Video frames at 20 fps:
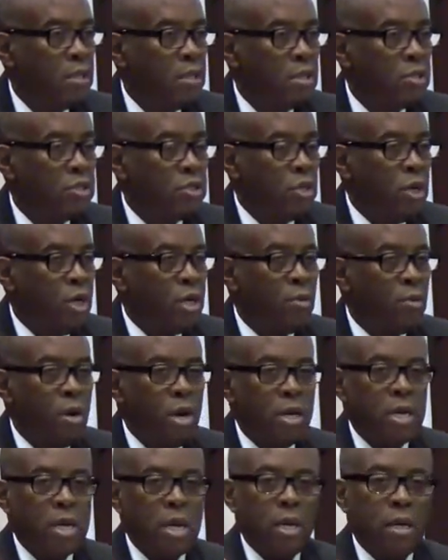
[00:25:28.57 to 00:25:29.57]
So, in other
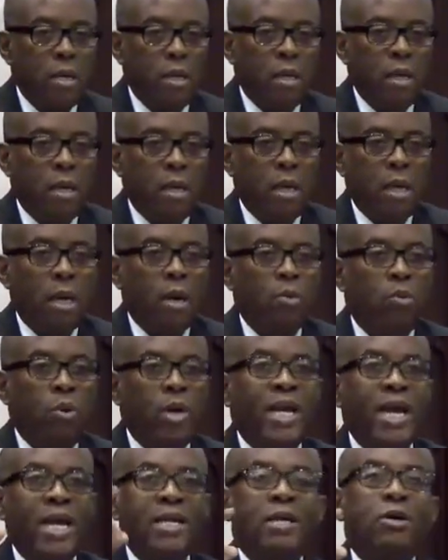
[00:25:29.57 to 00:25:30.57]
words, we're
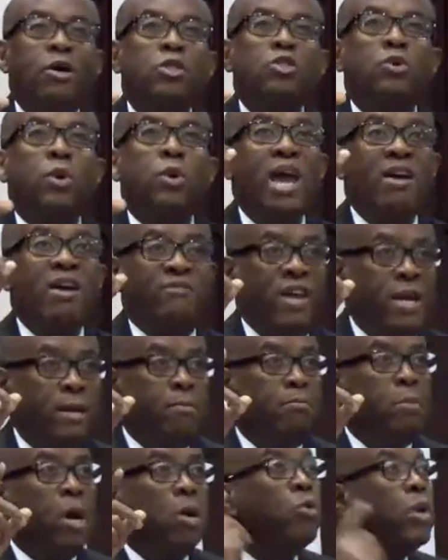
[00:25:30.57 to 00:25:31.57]
going to go to heaven,
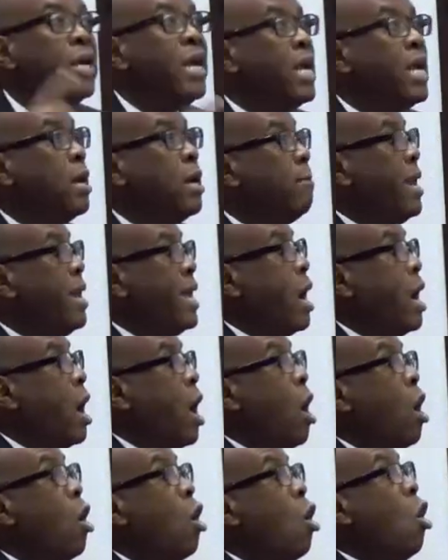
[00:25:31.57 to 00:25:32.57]
but we're going to make
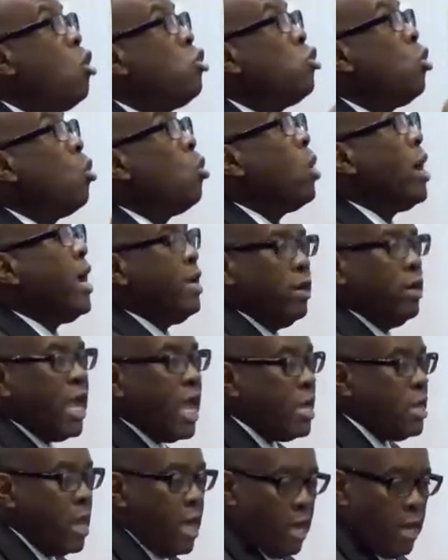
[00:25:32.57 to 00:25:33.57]
our own way to
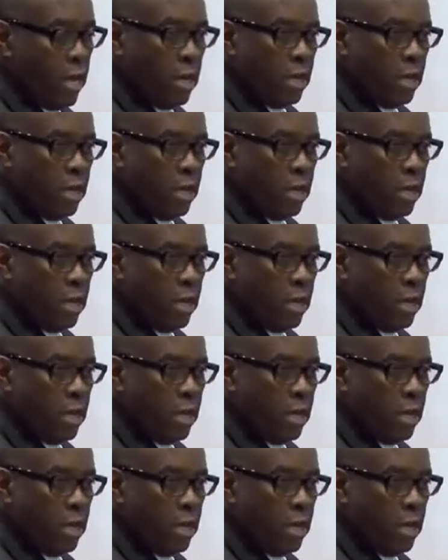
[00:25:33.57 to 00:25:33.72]
get there.